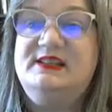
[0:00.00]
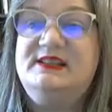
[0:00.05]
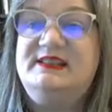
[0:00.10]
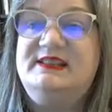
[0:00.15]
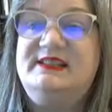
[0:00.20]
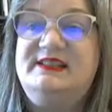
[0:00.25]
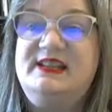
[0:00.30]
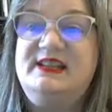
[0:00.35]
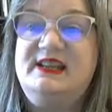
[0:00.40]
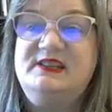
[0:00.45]

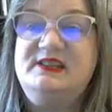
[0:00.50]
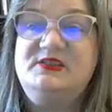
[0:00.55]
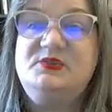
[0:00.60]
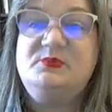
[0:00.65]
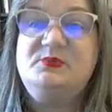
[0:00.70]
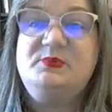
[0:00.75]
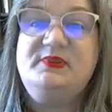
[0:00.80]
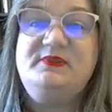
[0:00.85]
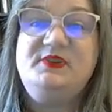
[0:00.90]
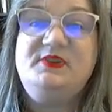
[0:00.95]
The Test
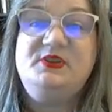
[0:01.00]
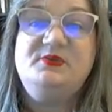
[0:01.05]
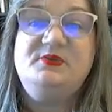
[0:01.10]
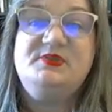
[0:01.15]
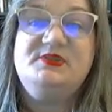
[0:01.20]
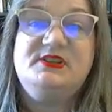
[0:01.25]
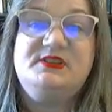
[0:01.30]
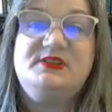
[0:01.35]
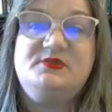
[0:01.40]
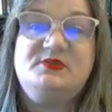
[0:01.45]
Review
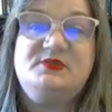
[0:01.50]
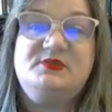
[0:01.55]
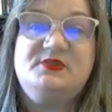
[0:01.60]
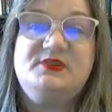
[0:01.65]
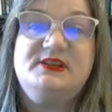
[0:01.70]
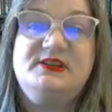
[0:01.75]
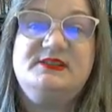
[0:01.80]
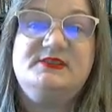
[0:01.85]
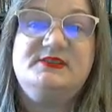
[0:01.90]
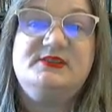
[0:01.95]
Center
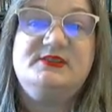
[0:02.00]
is